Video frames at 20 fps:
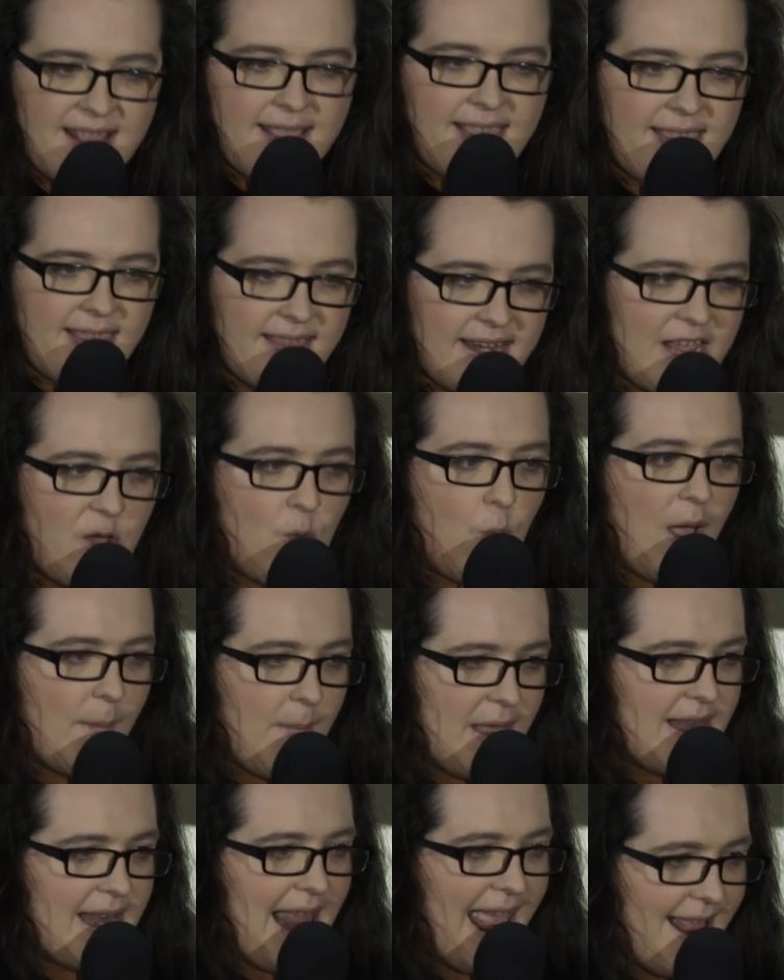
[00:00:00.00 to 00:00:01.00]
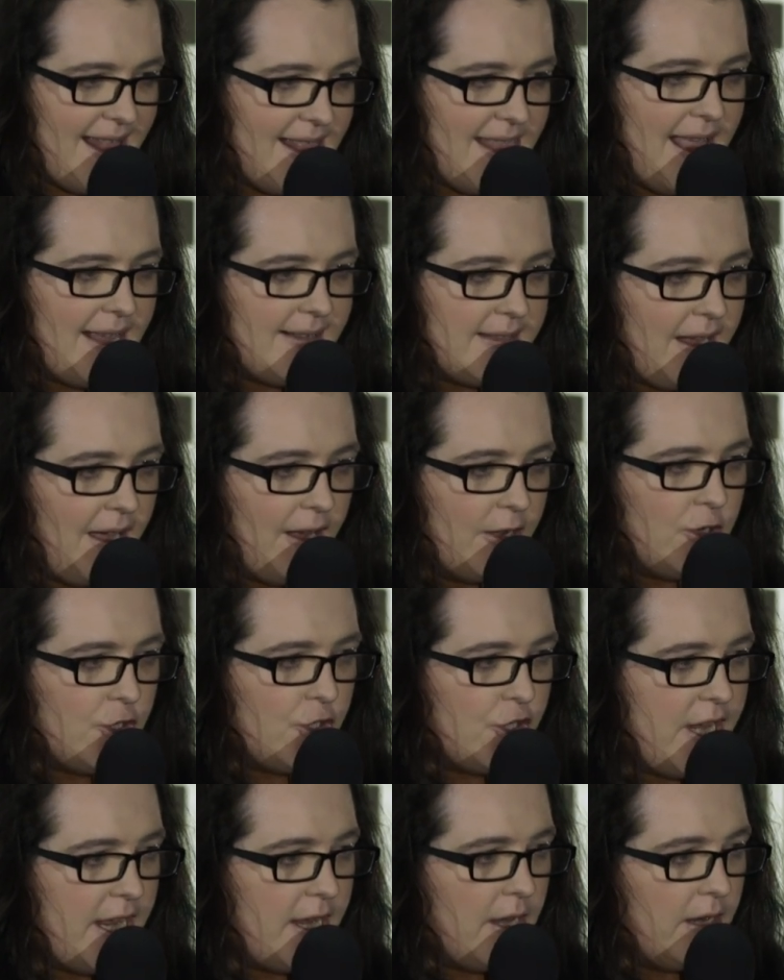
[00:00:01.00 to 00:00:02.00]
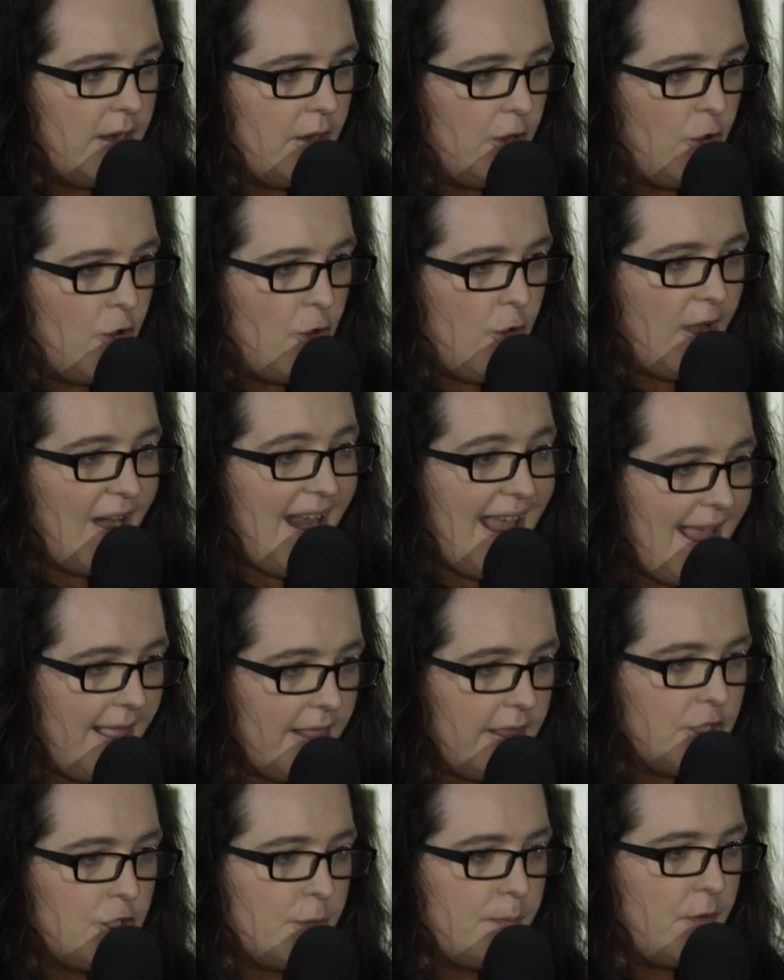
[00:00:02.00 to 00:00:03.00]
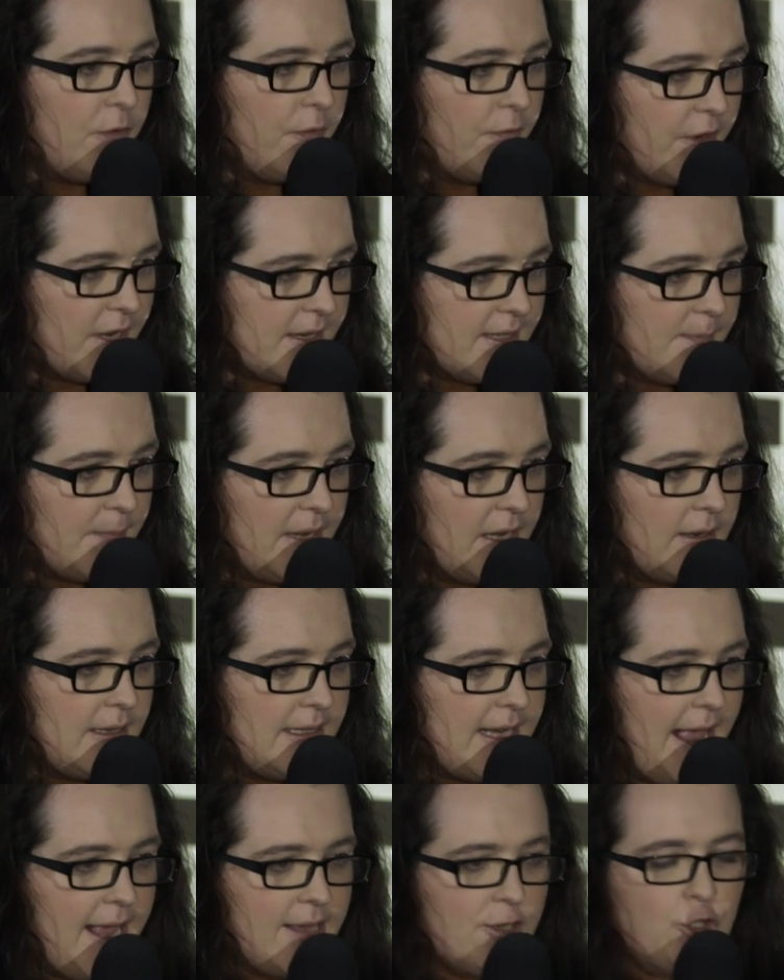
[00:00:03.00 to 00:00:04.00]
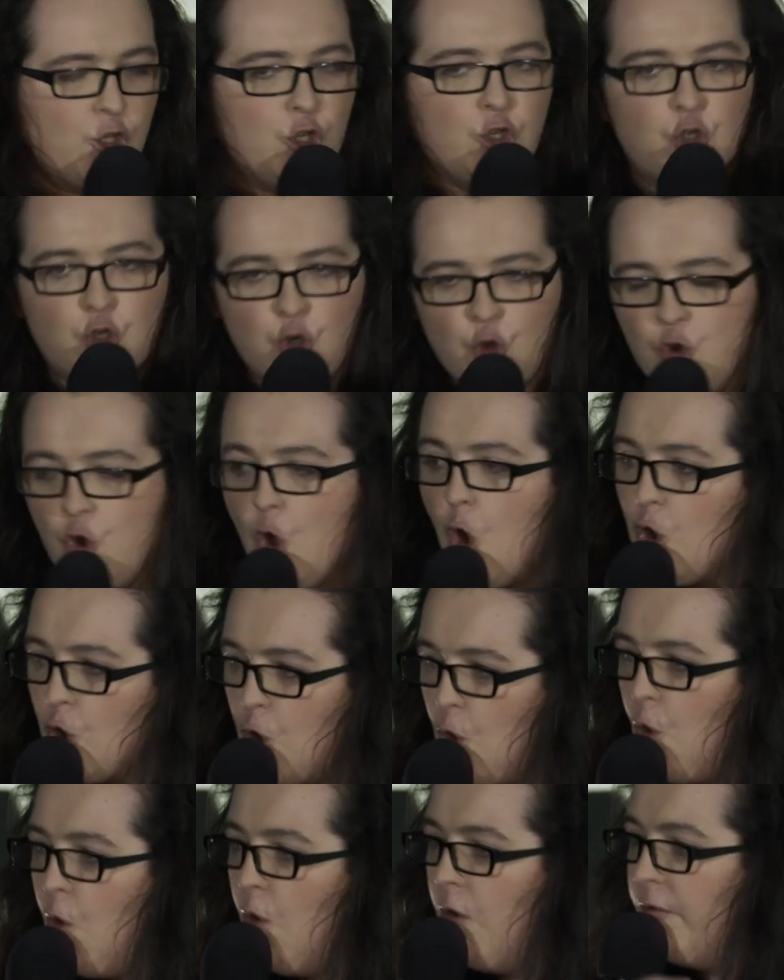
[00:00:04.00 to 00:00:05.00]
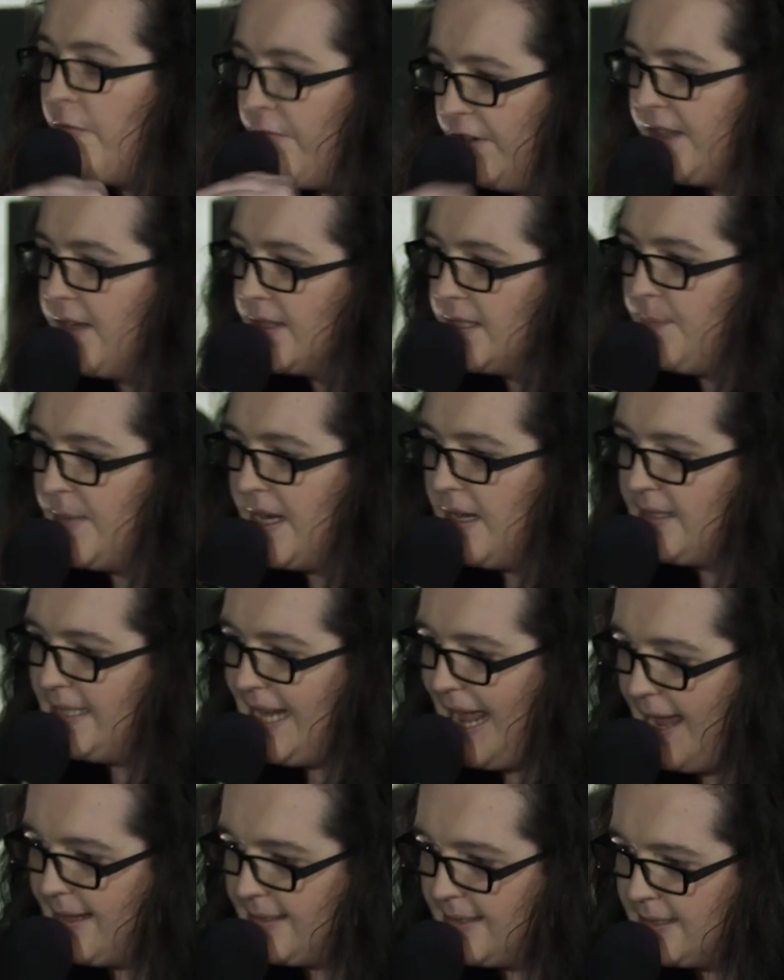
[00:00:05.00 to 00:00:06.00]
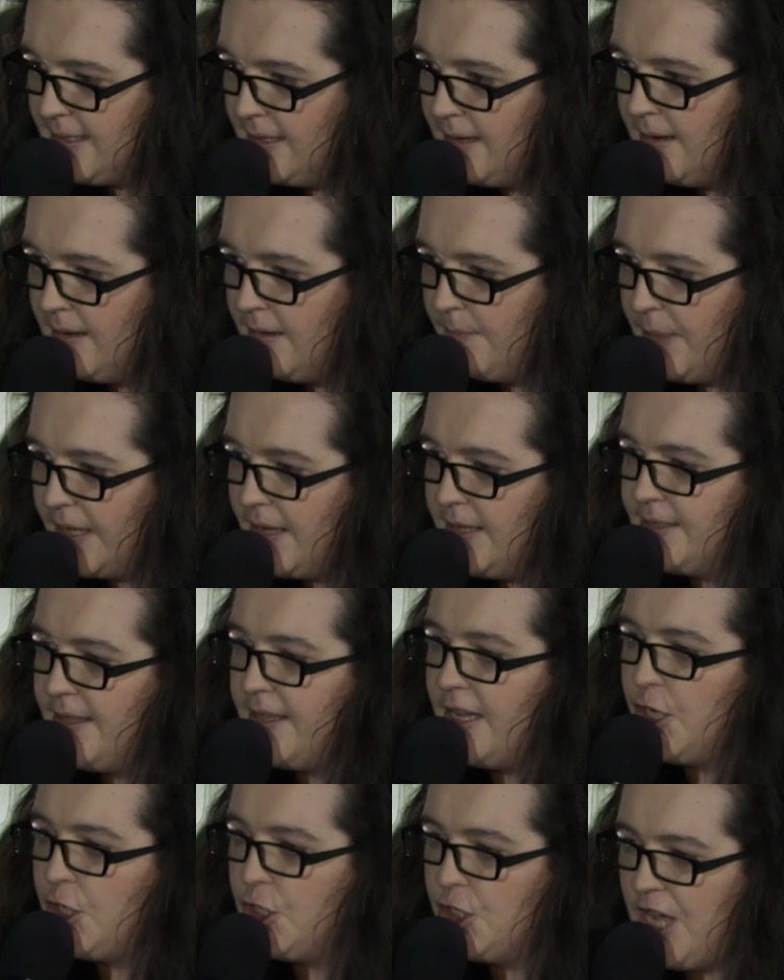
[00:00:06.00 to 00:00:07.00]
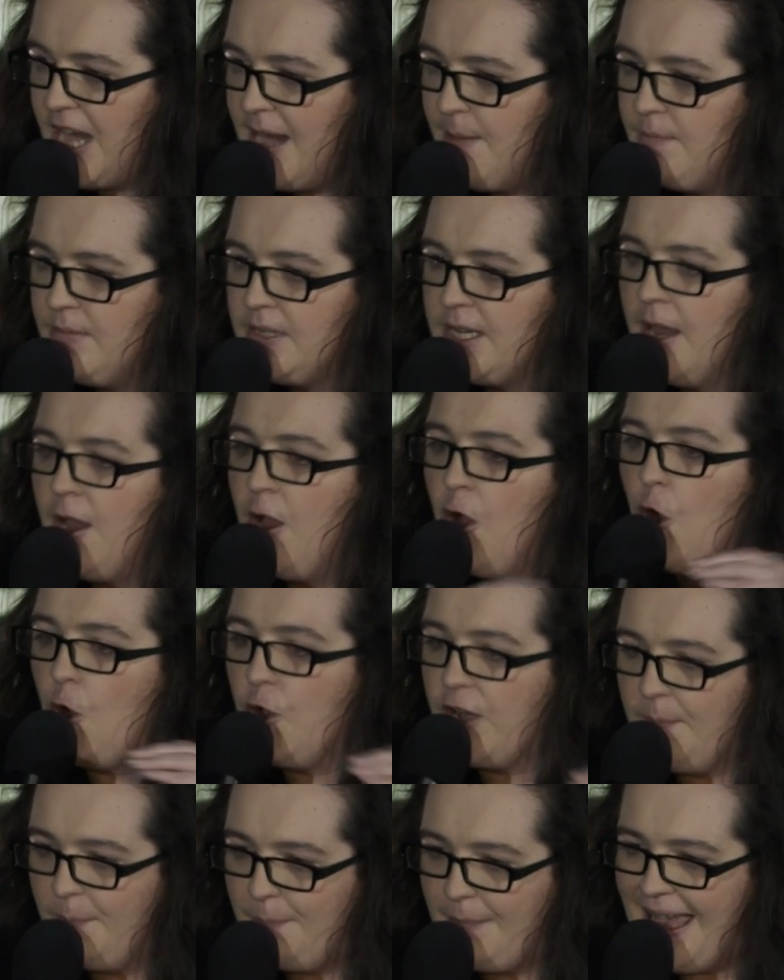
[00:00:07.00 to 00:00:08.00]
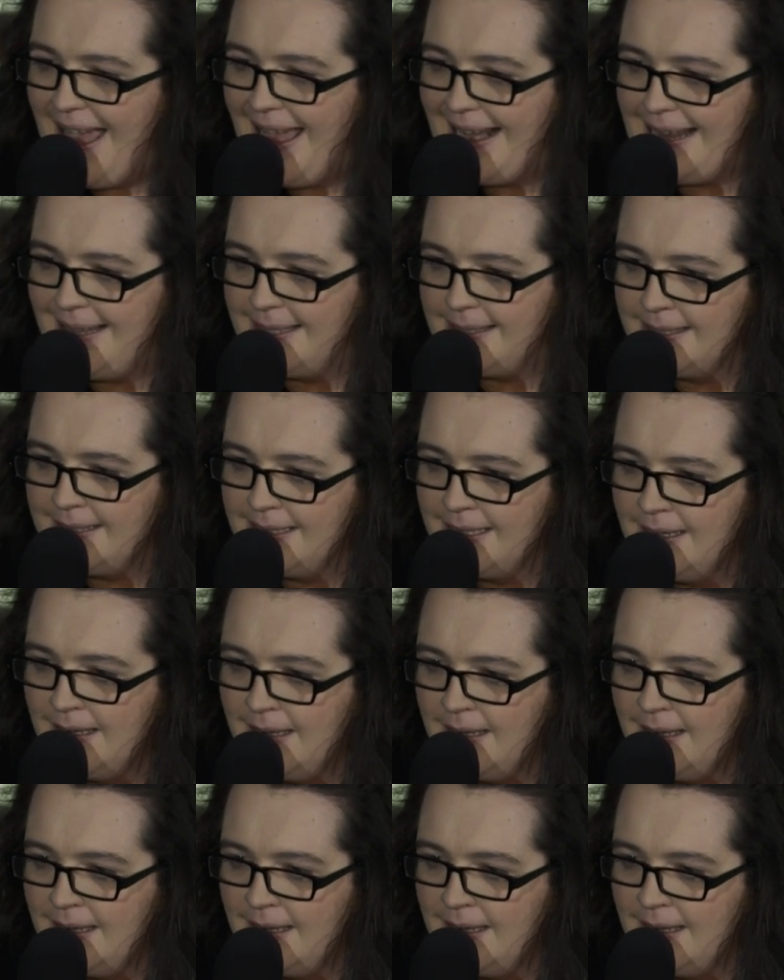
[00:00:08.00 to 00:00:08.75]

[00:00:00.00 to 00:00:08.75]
in 3 women in this country who are eligible for a smear test do not go for their smear test because they're ashamed or embarrassed.